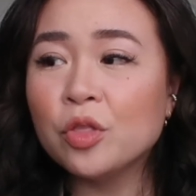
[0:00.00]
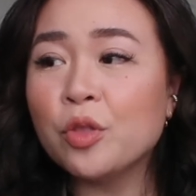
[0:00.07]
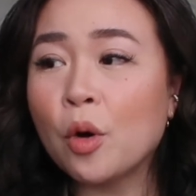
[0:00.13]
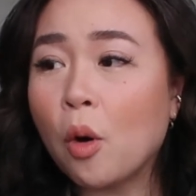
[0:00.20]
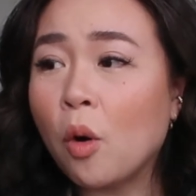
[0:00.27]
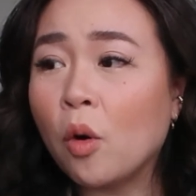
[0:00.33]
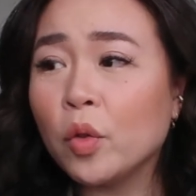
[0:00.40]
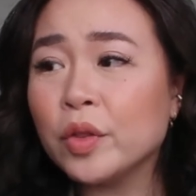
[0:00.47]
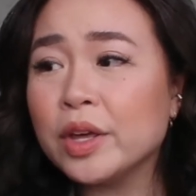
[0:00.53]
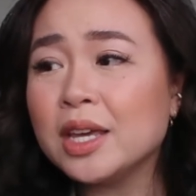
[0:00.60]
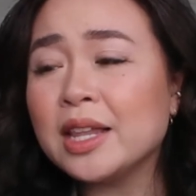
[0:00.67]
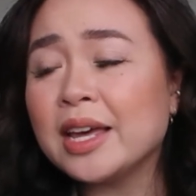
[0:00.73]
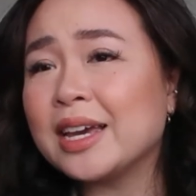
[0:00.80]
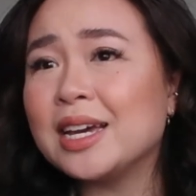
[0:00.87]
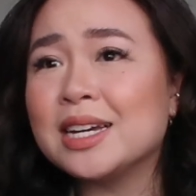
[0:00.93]
The only
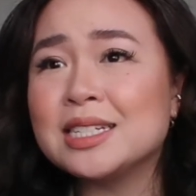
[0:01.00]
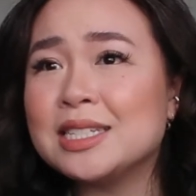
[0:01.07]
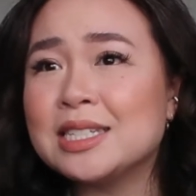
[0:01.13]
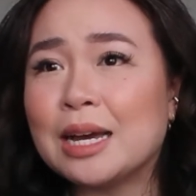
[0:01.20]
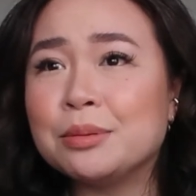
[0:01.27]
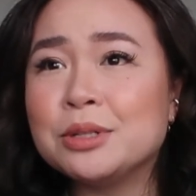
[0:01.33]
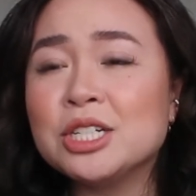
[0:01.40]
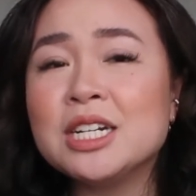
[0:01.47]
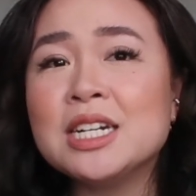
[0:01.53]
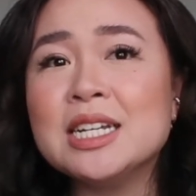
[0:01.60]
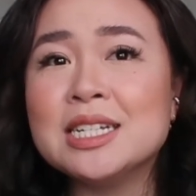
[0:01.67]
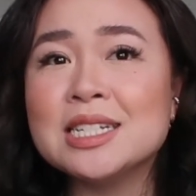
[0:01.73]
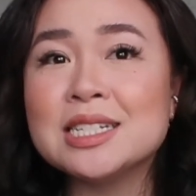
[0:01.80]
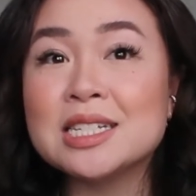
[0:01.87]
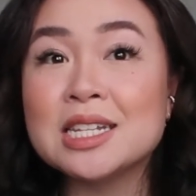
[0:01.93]
like exception
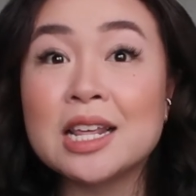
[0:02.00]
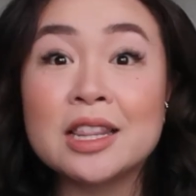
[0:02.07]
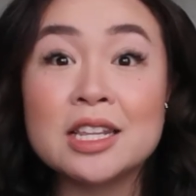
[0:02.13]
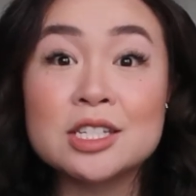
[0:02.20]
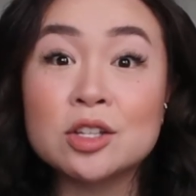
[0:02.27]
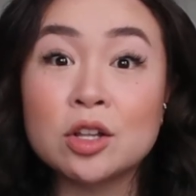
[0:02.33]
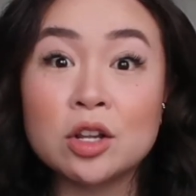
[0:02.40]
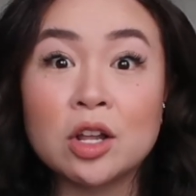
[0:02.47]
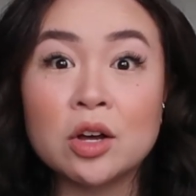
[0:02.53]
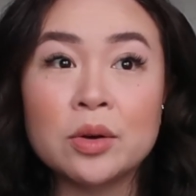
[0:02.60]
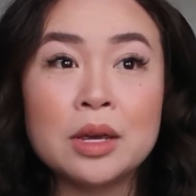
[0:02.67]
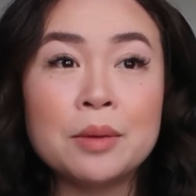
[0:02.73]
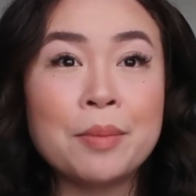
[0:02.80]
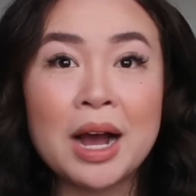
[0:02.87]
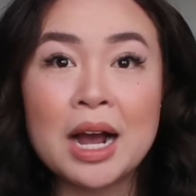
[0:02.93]
is this
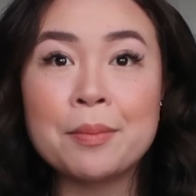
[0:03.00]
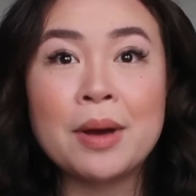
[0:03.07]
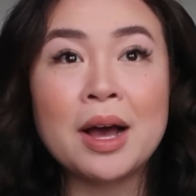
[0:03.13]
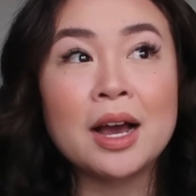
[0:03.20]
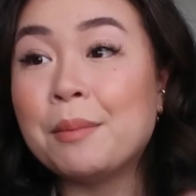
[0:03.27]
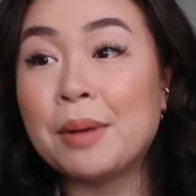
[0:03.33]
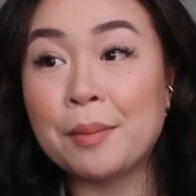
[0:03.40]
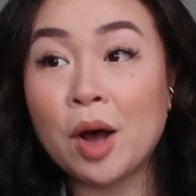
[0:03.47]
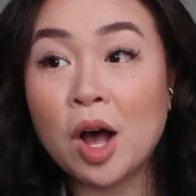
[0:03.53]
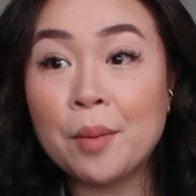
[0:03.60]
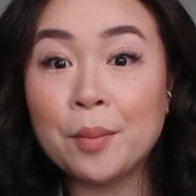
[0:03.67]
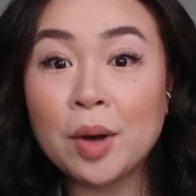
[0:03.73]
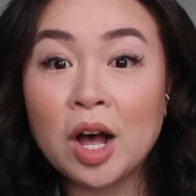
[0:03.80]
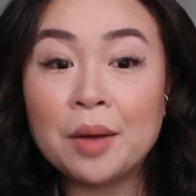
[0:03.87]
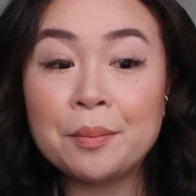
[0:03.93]
Chloe backpack my
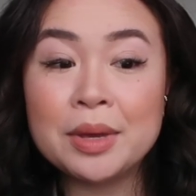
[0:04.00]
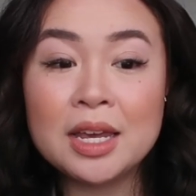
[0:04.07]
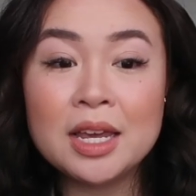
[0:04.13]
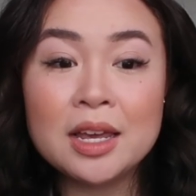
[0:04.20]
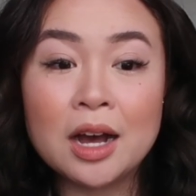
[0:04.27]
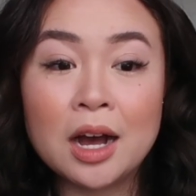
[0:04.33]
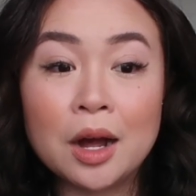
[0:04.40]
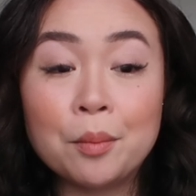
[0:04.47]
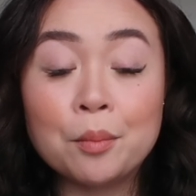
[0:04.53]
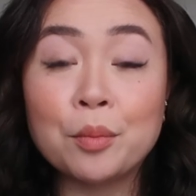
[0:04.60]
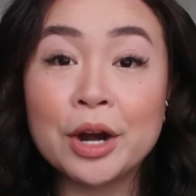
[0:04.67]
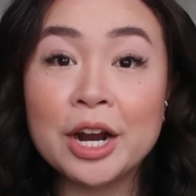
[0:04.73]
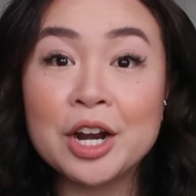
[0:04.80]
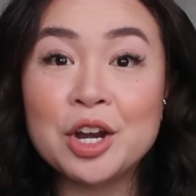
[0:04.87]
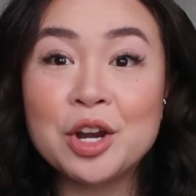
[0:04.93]
mom bought me
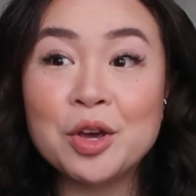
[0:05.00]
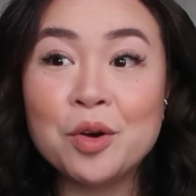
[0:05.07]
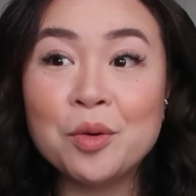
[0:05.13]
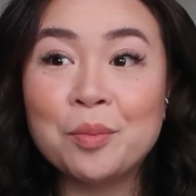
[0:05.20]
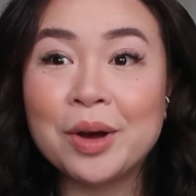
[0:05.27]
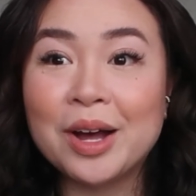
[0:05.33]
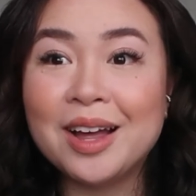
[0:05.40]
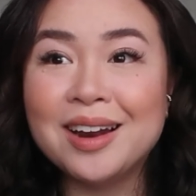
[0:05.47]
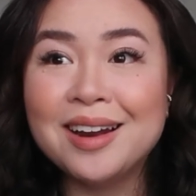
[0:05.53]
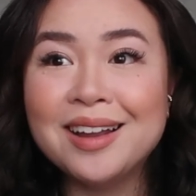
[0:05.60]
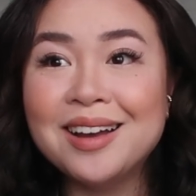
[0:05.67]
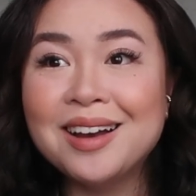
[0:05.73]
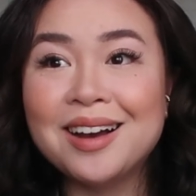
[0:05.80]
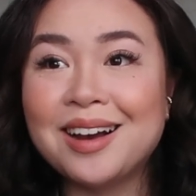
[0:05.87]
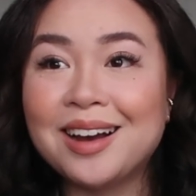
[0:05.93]
brand new, but
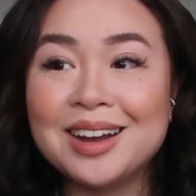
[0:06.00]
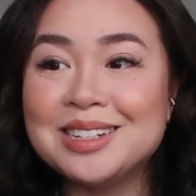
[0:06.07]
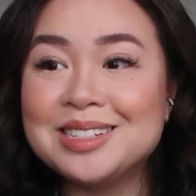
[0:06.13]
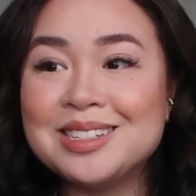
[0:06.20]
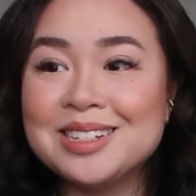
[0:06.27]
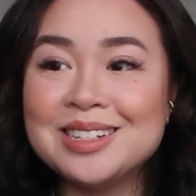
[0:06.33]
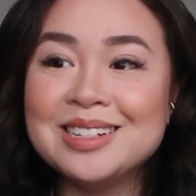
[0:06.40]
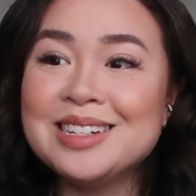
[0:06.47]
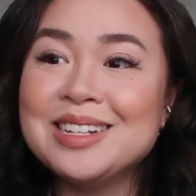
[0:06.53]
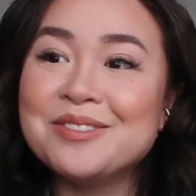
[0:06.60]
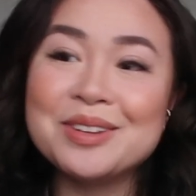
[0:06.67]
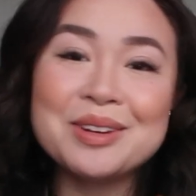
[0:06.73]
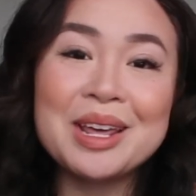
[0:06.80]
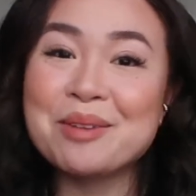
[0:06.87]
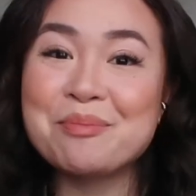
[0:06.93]
I didn't
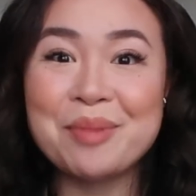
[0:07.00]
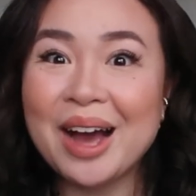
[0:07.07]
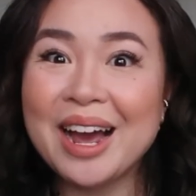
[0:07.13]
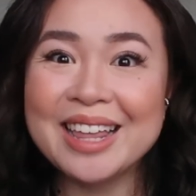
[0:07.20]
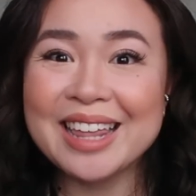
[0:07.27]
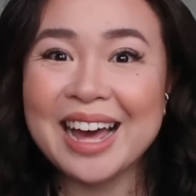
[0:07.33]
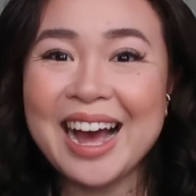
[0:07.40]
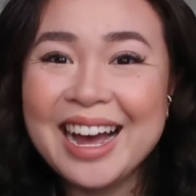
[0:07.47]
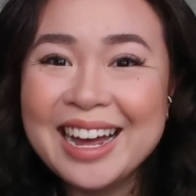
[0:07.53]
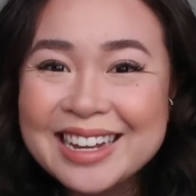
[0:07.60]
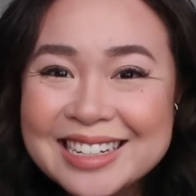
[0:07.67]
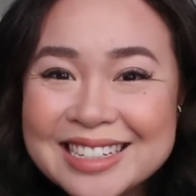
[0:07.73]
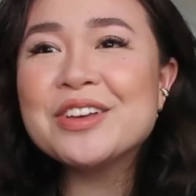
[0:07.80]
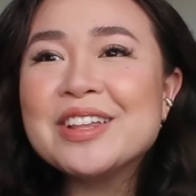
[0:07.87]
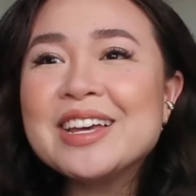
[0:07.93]
even like buy that.
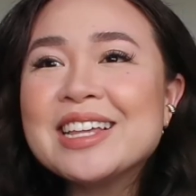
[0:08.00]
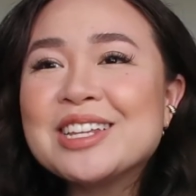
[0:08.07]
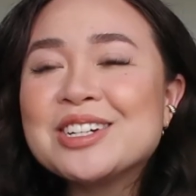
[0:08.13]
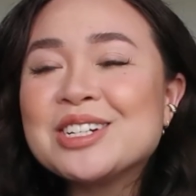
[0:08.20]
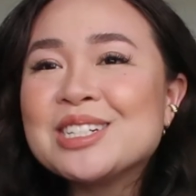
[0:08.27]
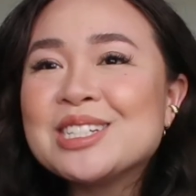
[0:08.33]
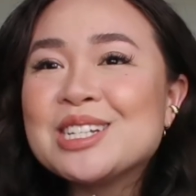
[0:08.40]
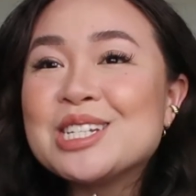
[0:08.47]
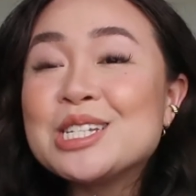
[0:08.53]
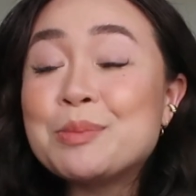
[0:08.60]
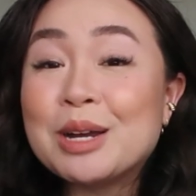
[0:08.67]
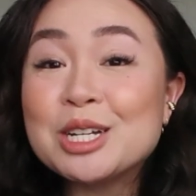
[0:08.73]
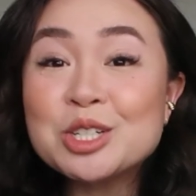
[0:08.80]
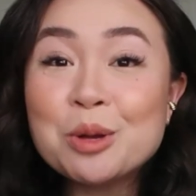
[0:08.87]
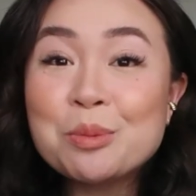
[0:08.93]
I feel like there is a
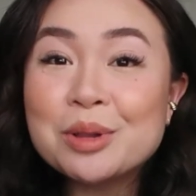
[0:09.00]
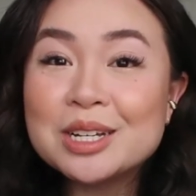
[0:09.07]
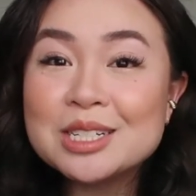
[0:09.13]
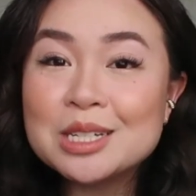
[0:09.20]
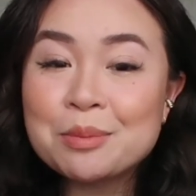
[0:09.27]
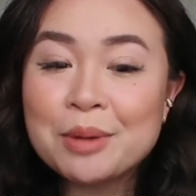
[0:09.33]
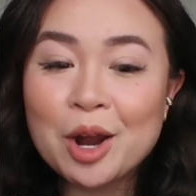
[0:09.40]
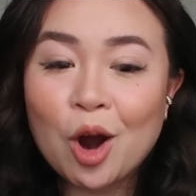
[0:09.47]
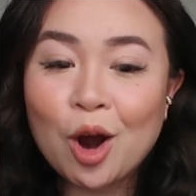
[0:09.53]
special place in my